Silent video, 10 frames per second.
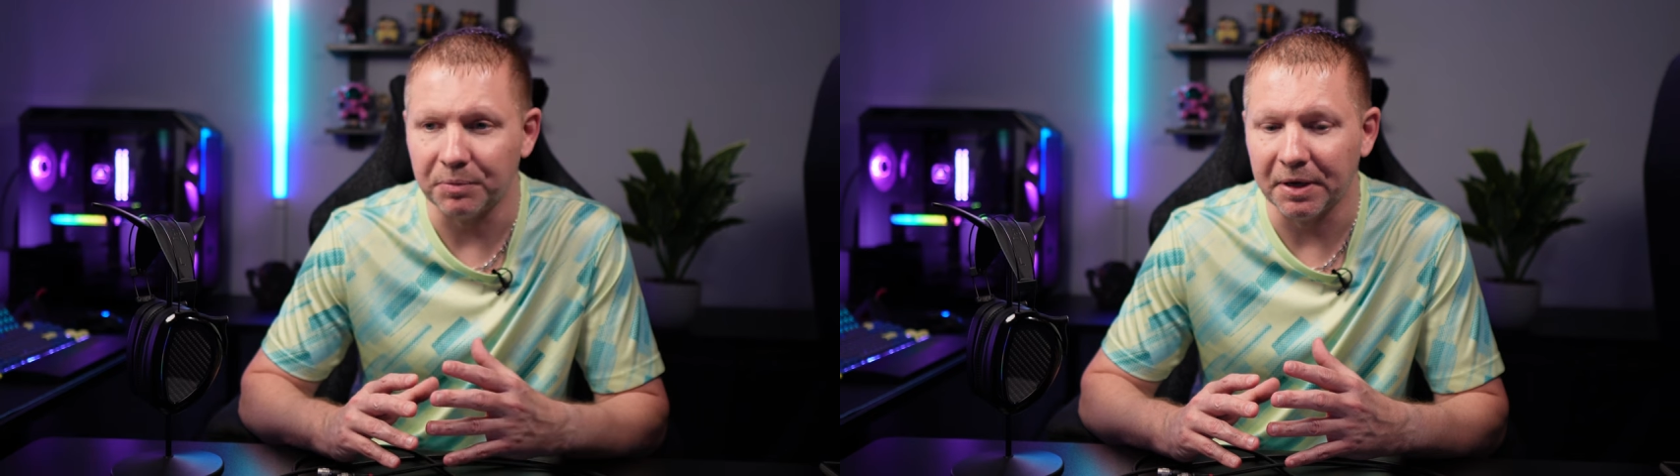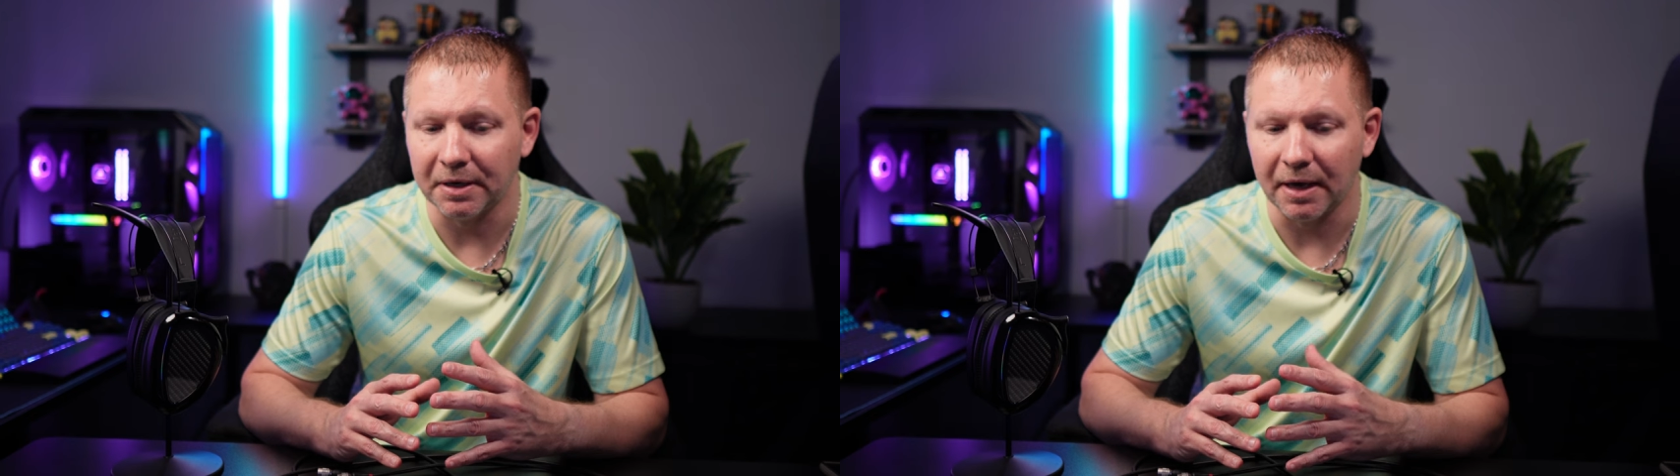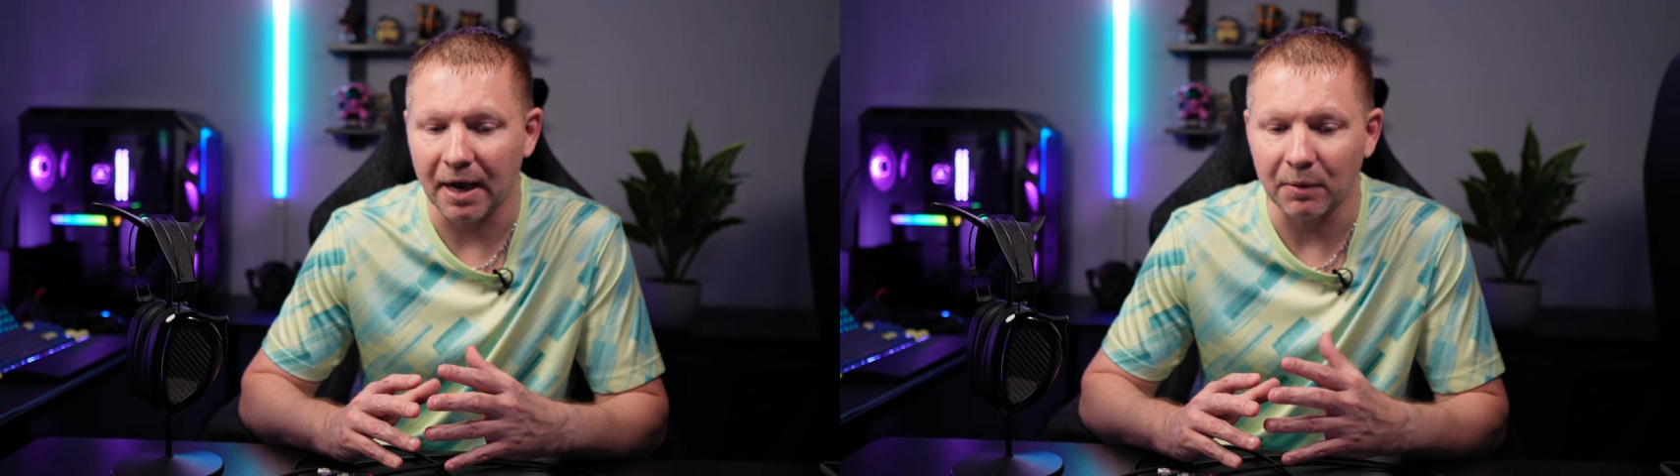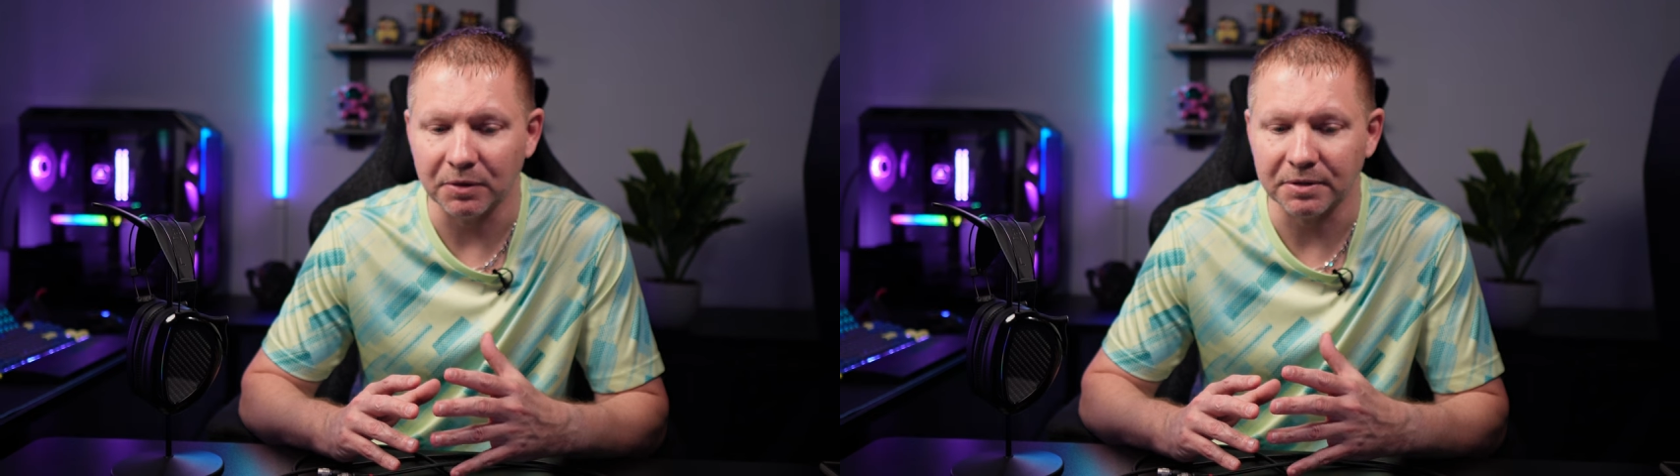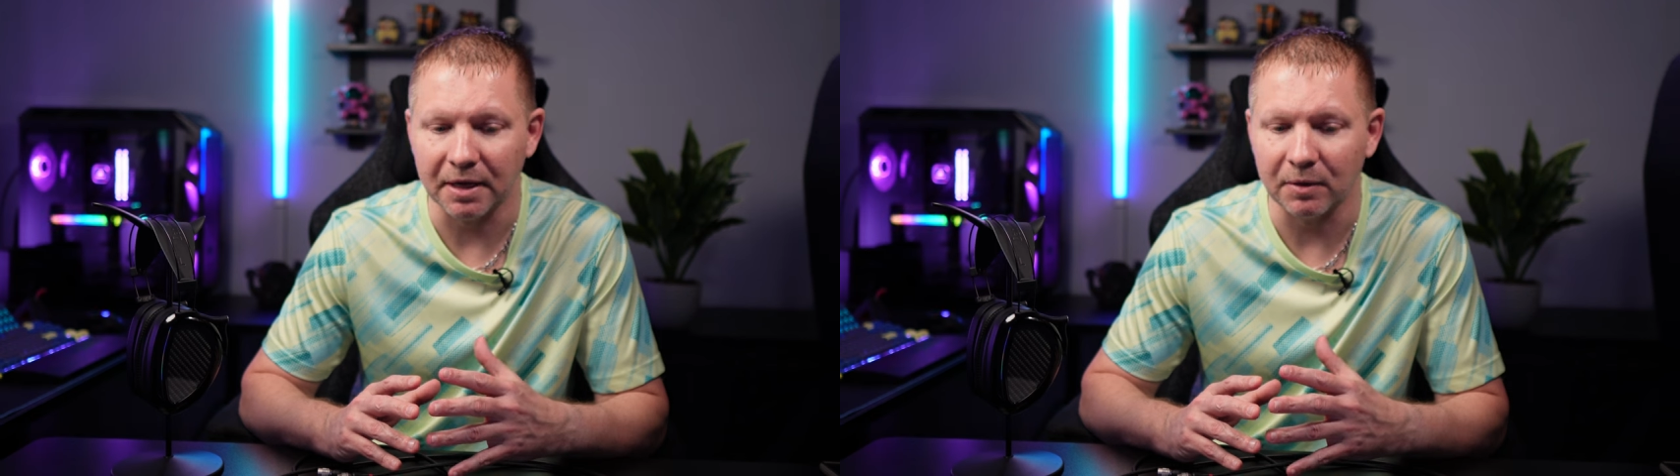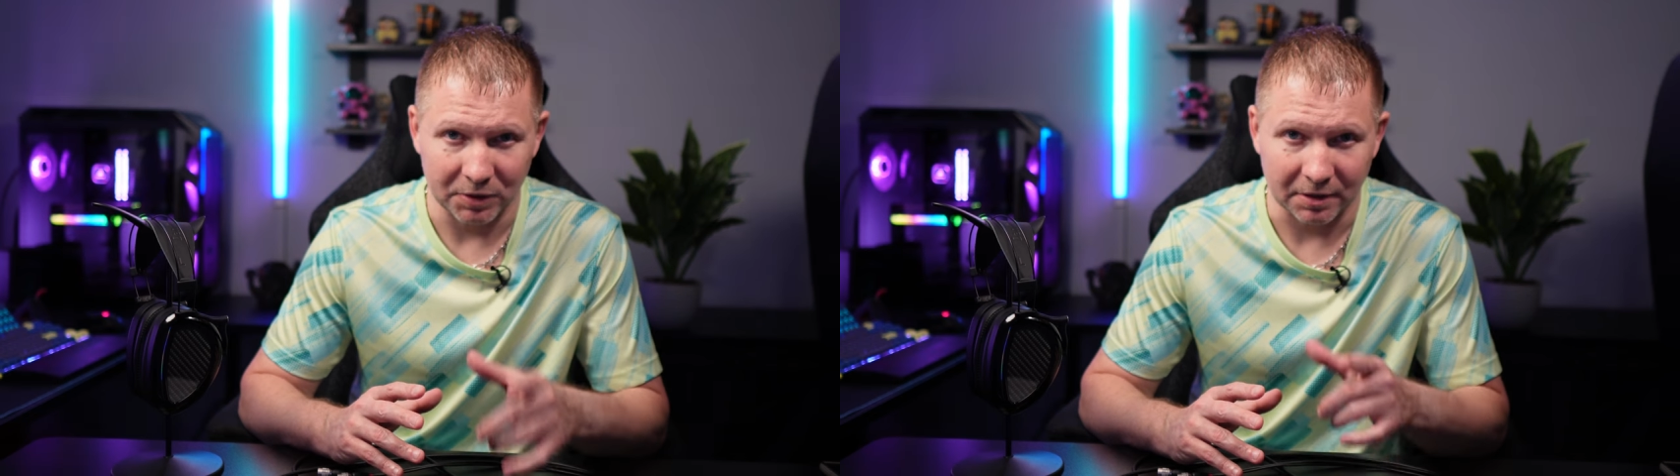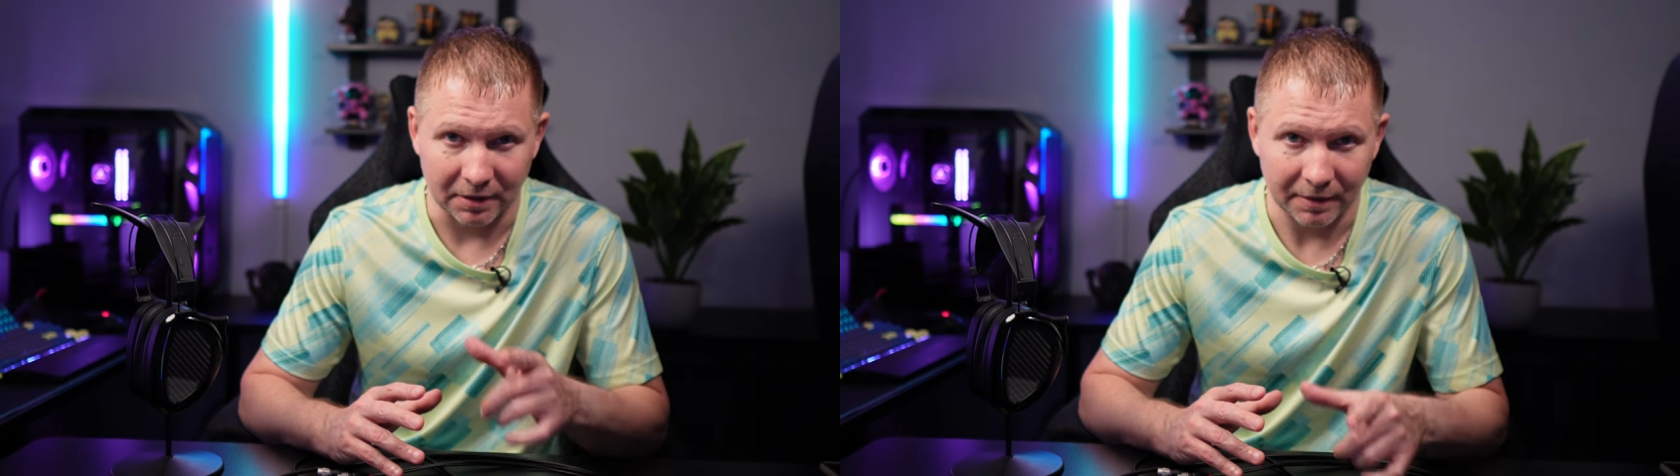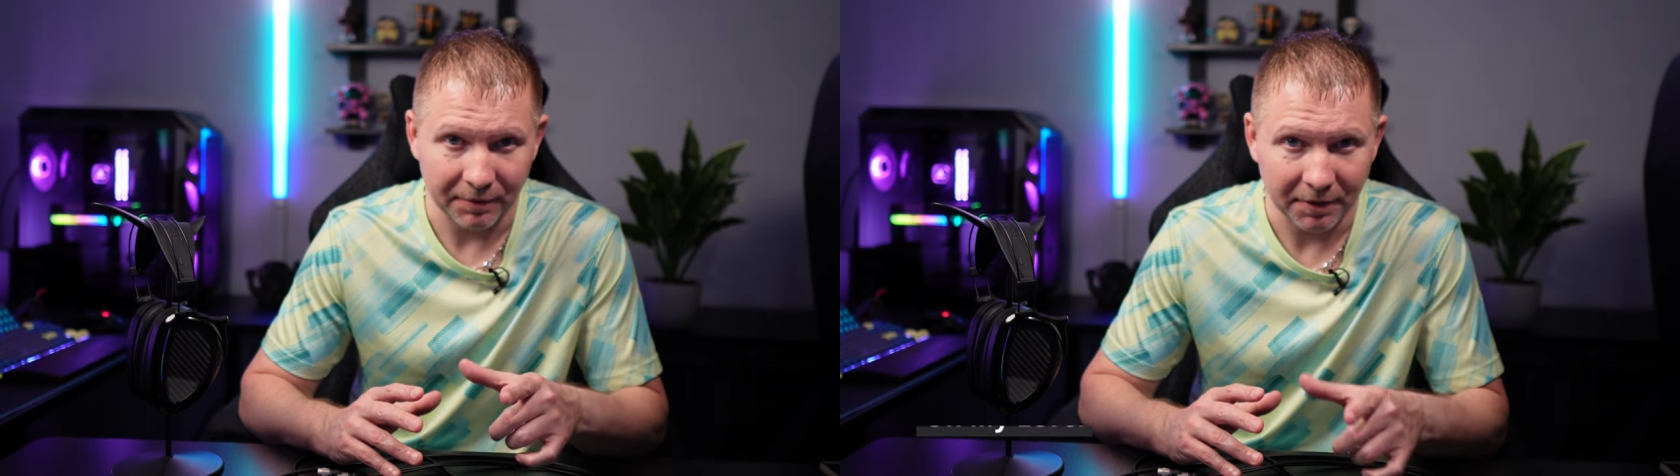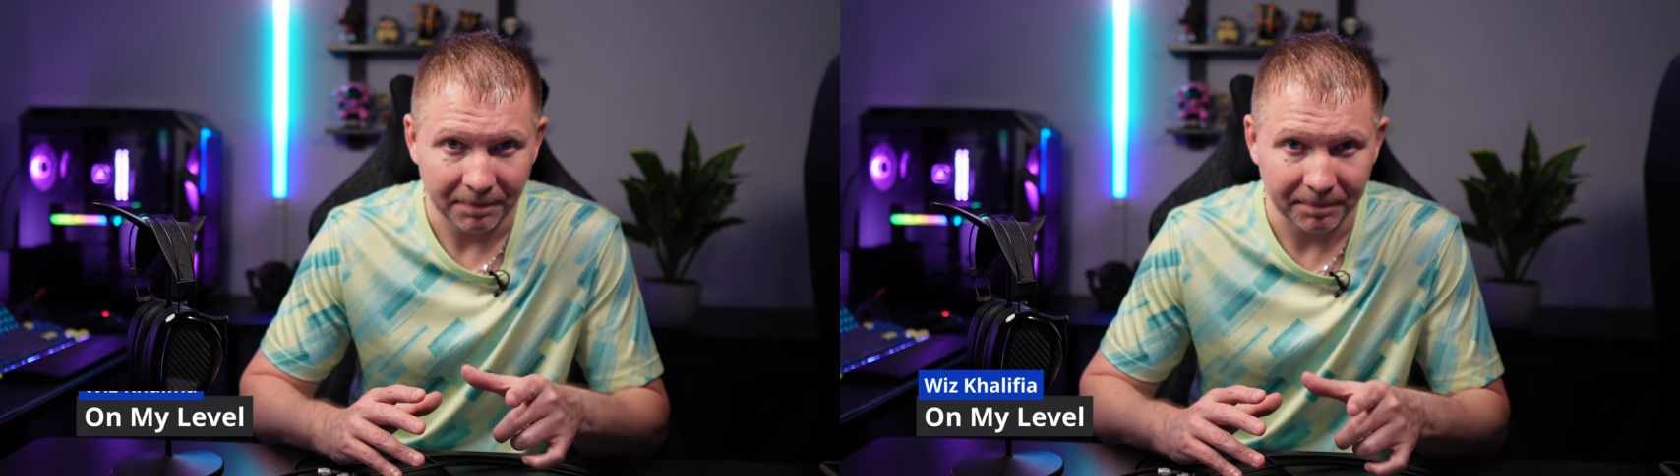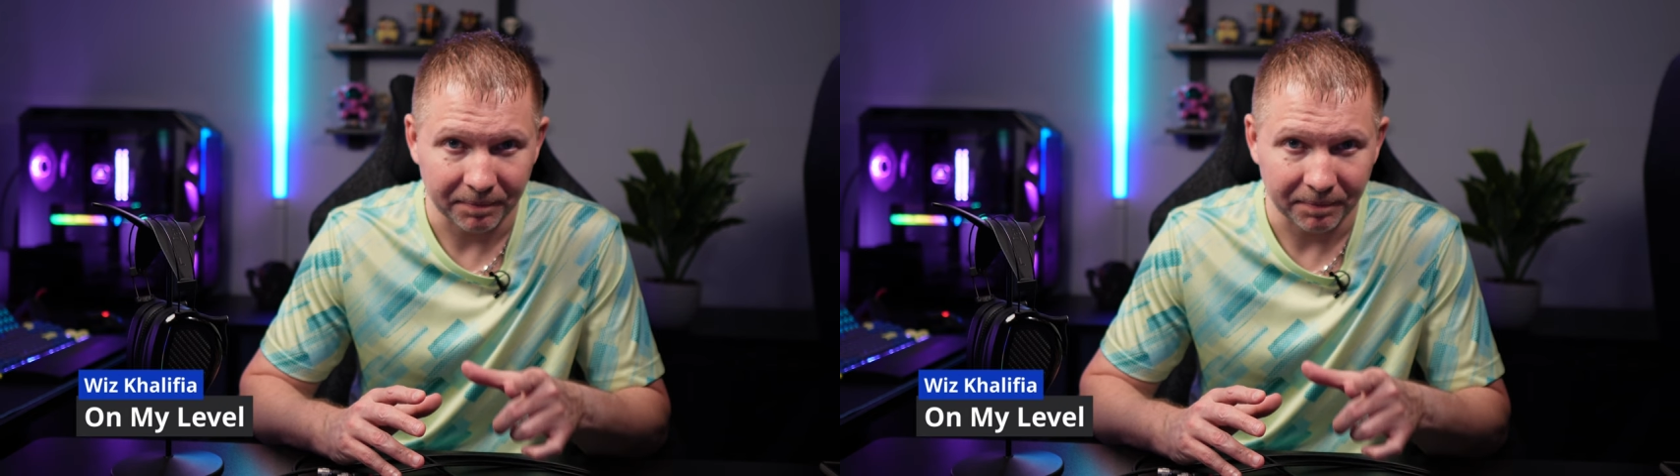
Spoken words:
but I will say Wiz Khalifa.